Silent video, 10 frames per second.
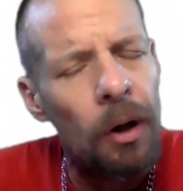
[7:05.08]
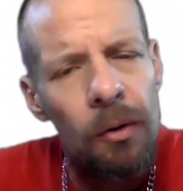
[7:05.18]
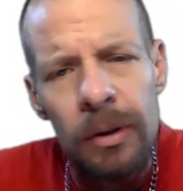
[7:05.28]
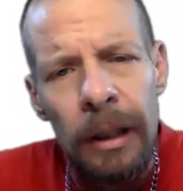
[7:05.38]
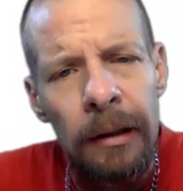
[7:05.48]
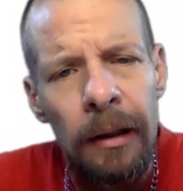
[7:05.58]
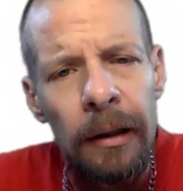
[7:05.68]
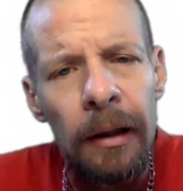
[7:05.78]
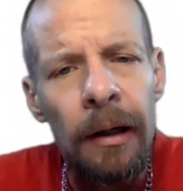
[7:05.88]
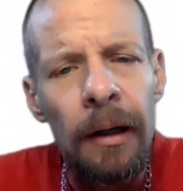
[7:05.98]
of those that didn't.
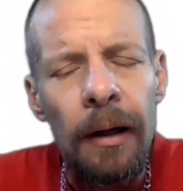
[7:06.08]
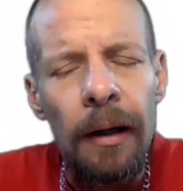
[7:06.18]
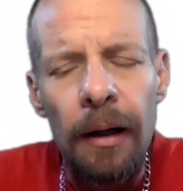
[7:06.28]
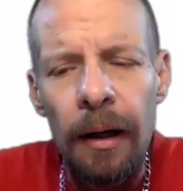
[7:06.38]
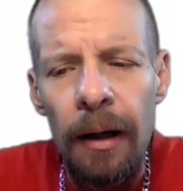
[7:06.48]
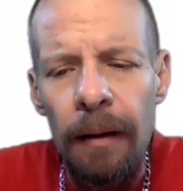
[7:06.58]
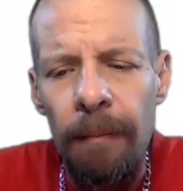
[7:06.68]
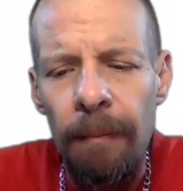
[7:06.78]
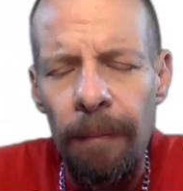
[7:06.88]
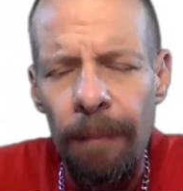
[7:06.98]

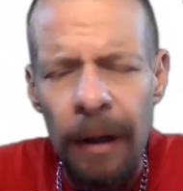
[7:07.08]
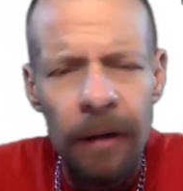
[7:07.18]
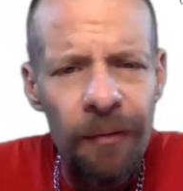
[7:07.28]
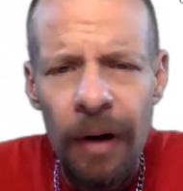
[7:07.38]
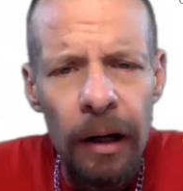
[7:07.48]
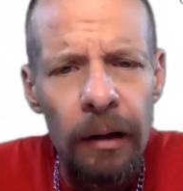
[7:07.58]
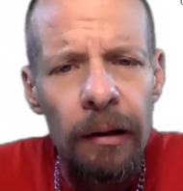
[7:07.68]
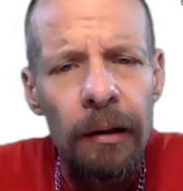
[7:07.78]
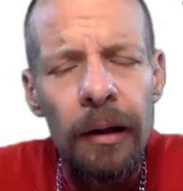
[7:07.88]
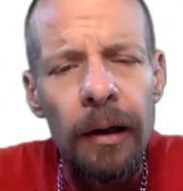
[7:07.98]
And that's fine.
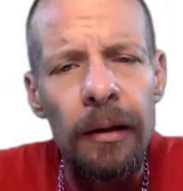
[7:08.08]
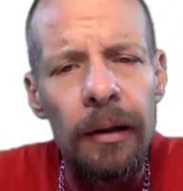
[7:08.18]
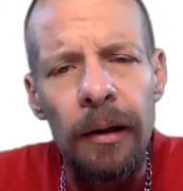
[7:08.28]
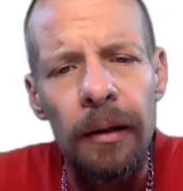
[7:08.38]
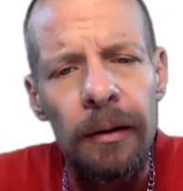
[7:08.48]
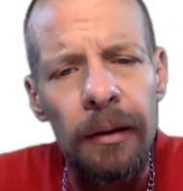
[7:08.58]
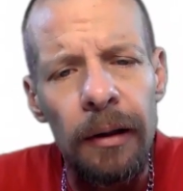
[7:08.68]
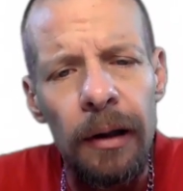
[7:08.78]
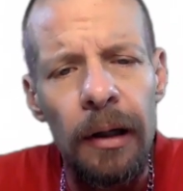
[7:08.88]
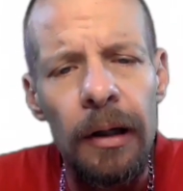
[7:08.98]
It
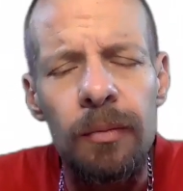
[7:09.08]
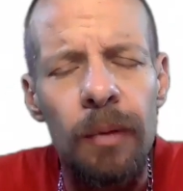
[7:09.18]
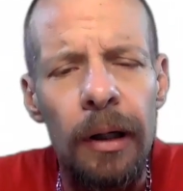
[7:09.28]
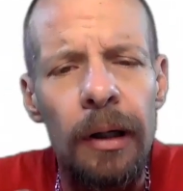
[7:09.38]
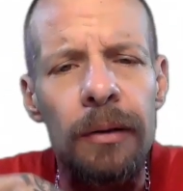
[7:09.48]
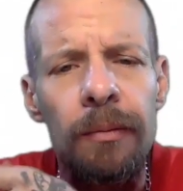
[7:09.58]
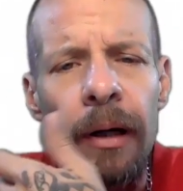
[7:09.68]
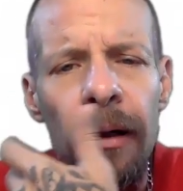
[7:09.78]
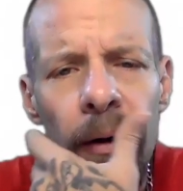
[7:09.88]
is what it is, right?